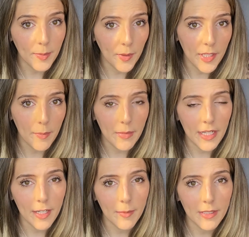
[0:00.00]
going to meet
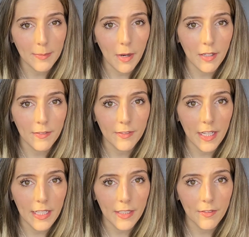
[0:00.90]
him as part of
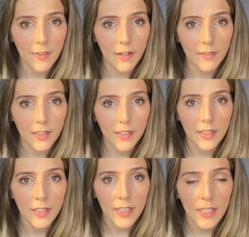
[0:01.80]
getting involved in the
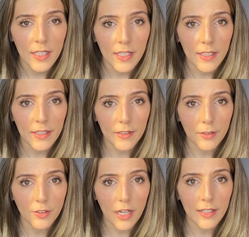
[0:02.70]
clinical
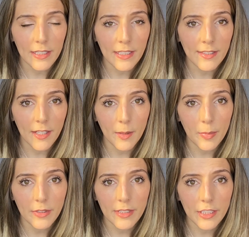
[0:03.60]
trial and he's done the
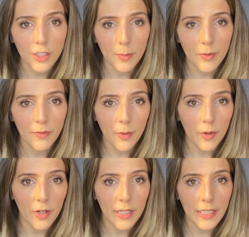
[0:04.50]
procedure
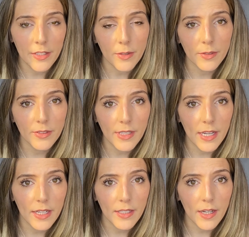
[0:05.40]
before. He knows
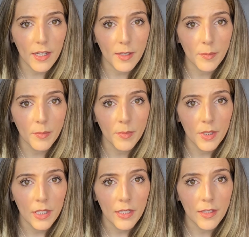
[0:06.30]
that um,
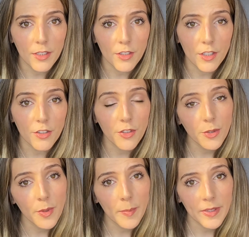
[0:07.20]
the, the two
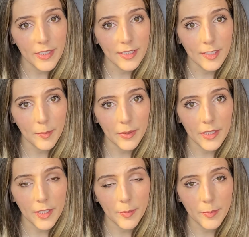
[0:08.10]
women that he's completed
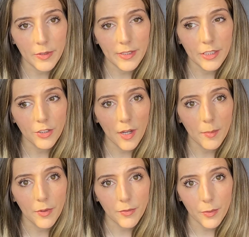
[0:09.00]
the procedure on
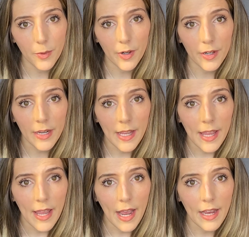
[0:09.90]
before
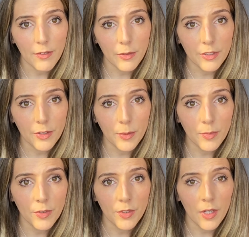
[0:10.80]
have resumed
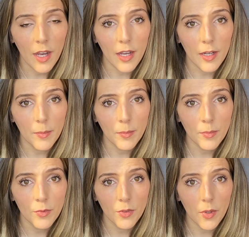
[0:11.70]
um,
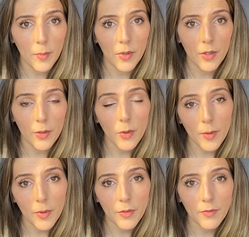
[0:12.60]
normal
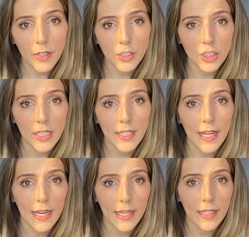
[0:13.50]
hormone function
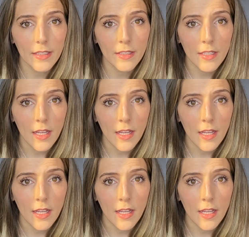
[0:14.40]
and